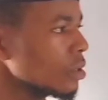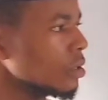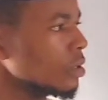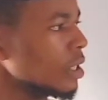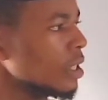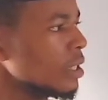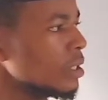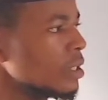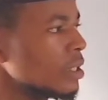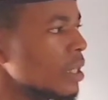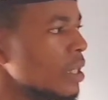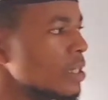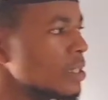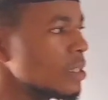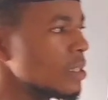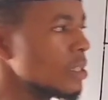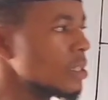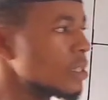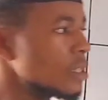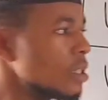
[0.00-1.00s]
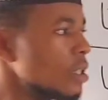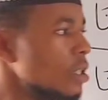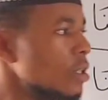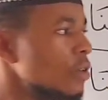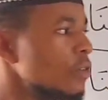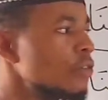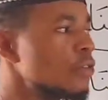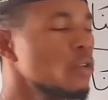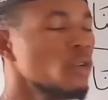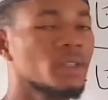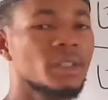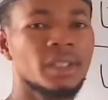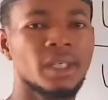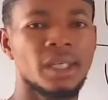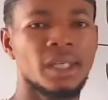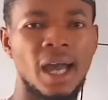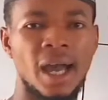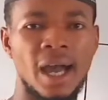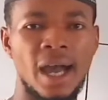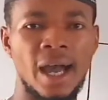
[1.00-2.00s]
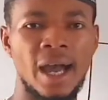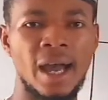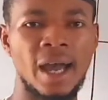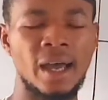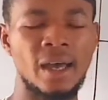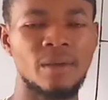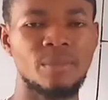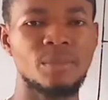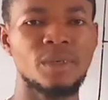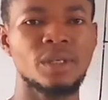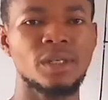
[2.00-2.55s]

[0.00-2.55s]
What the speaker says: Then the next is futiha,